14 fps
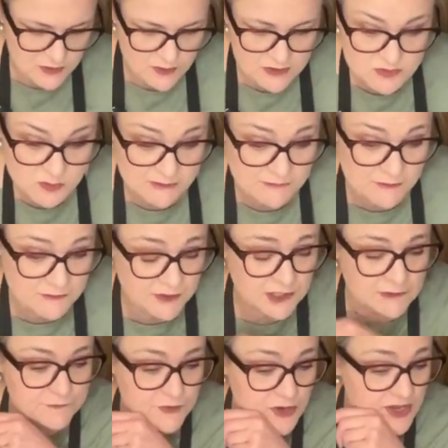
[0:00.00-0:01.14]
So I was one of the
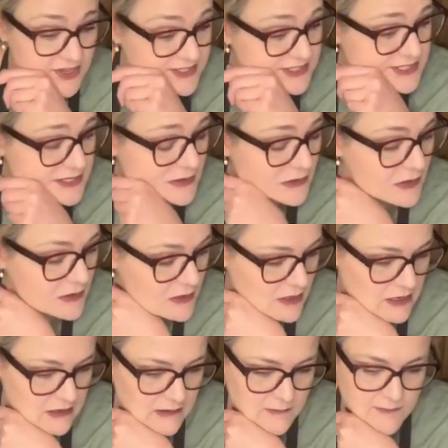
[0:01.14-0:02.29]
very first,
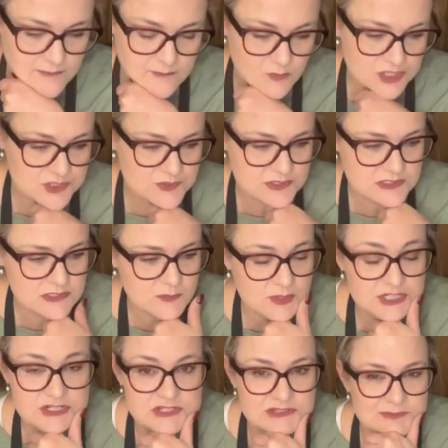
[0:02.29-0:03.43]
which
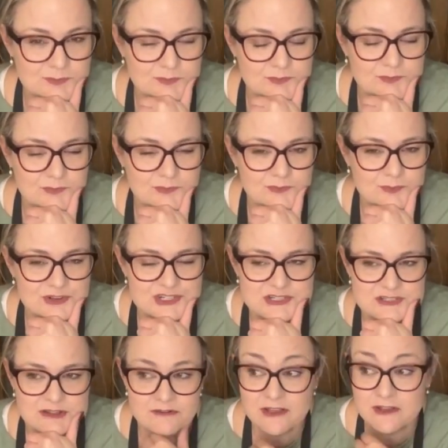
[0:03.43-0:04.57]

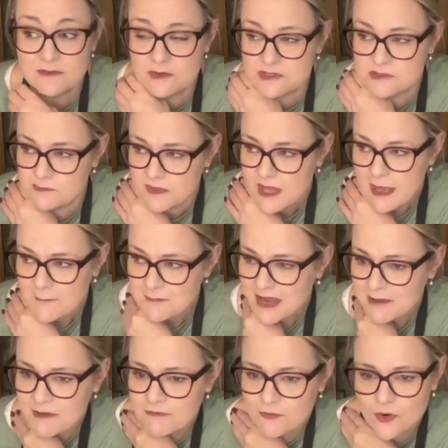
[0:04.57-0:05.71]
is lovely. It was
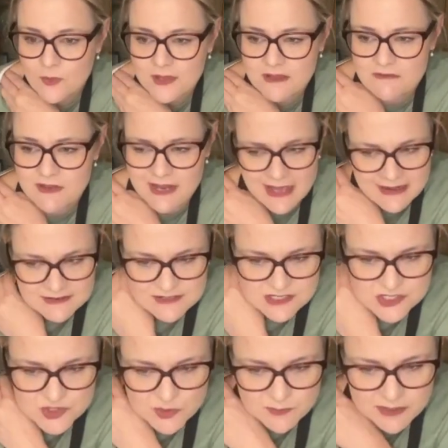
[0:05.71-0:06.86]
back before we even had a
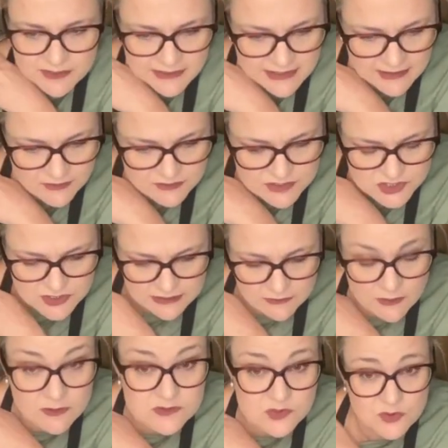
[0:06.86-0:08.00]
distributor here in
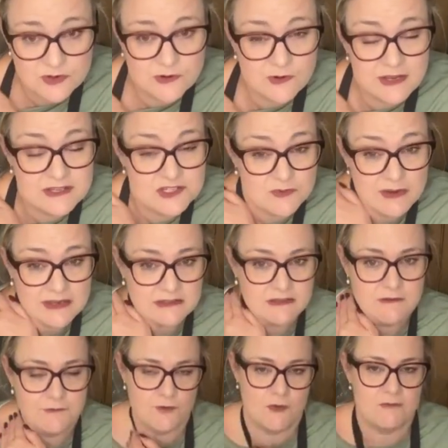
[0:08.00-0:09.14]
Australia. I was ordering
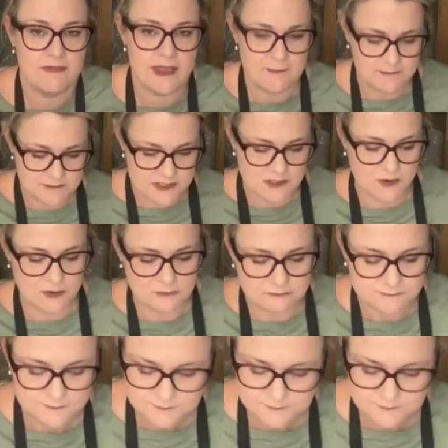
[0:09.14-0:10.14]
directly from them. So